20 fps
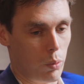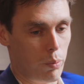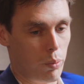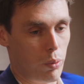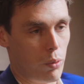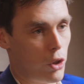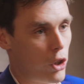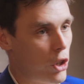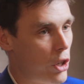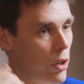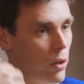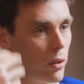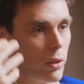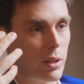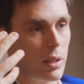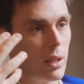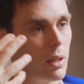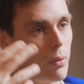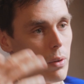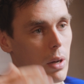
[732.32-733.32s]
push
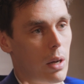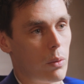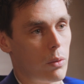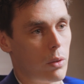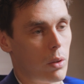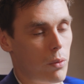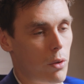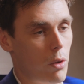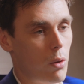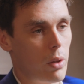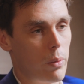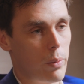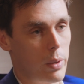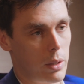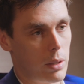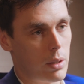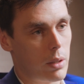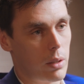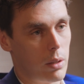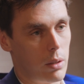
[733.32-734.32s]
yourself out of your
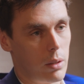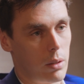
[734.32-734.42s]
limits.